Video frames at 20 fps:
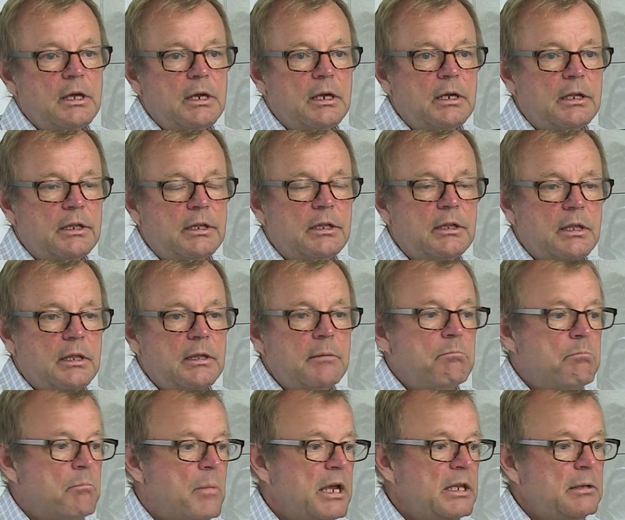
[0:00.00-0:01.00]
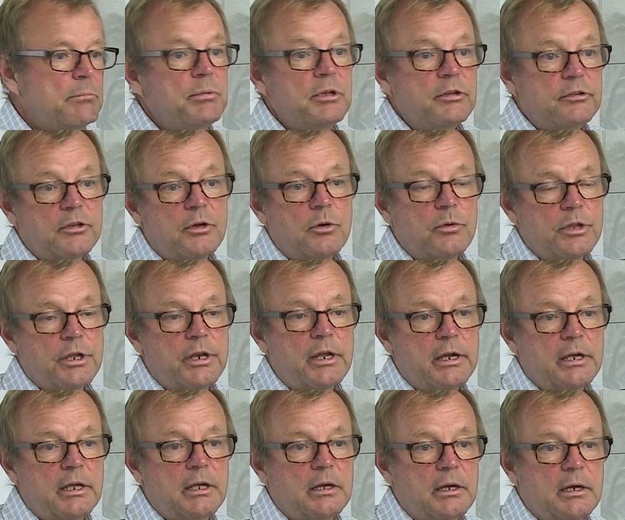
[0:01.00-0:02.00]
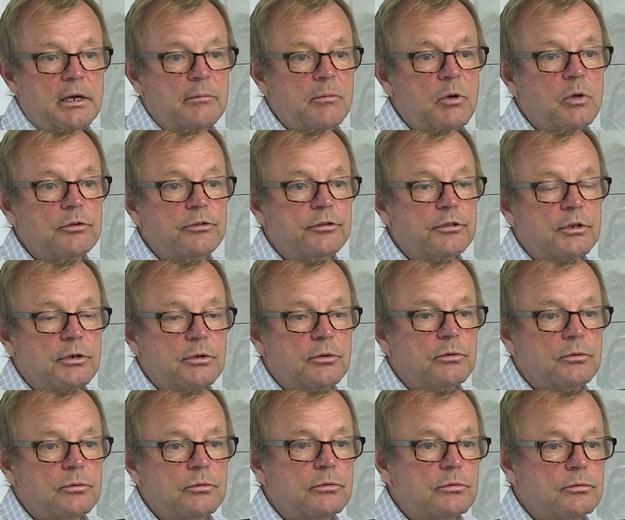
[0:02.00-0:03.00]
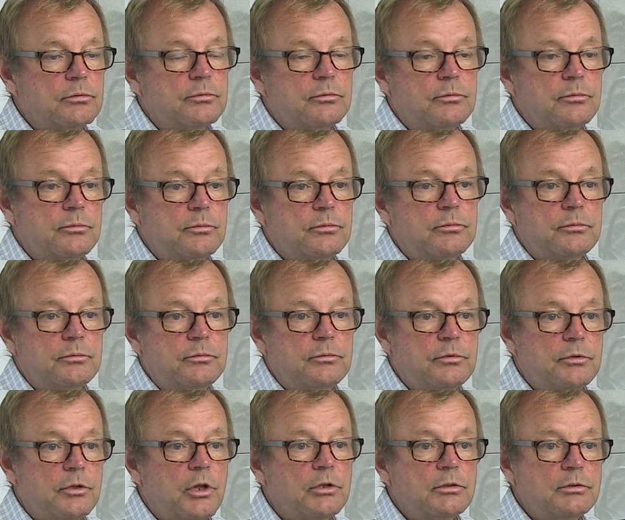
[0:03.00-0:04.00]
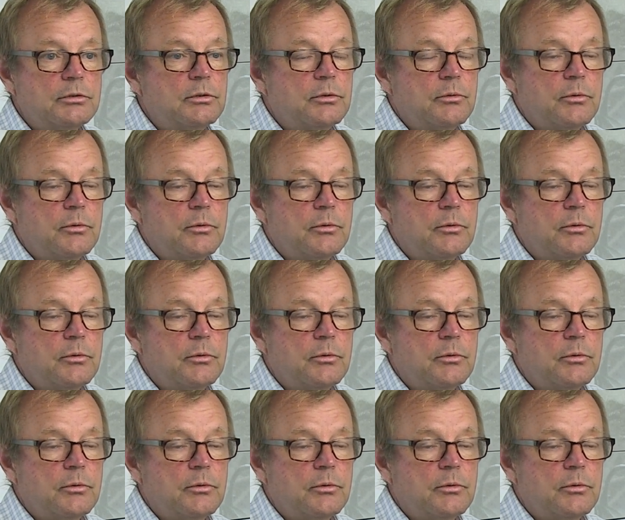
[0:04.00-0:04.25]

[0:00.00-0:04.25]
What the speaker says: it might be so that I'm also not,